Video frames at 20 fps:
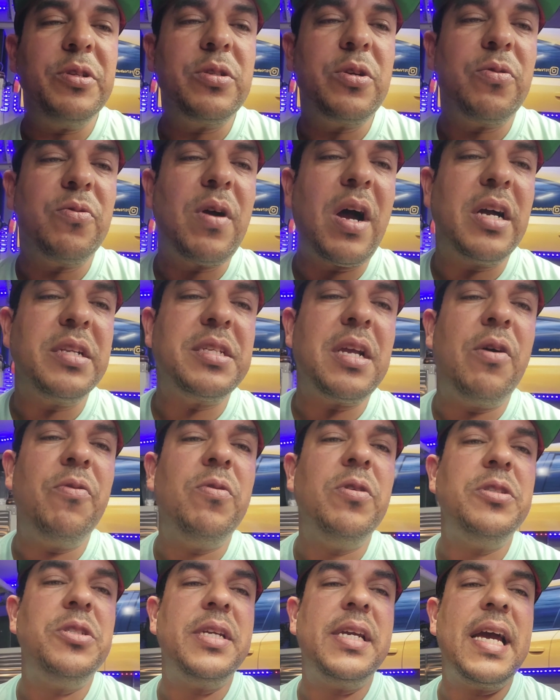Garage, I
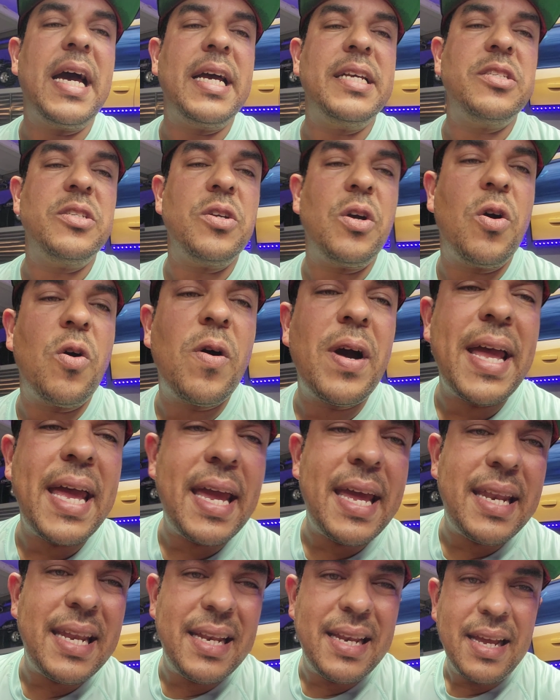want you guys to go
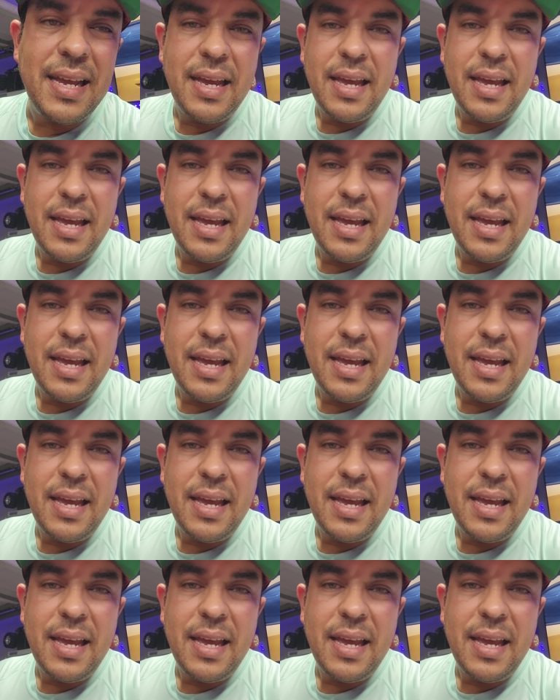ahead and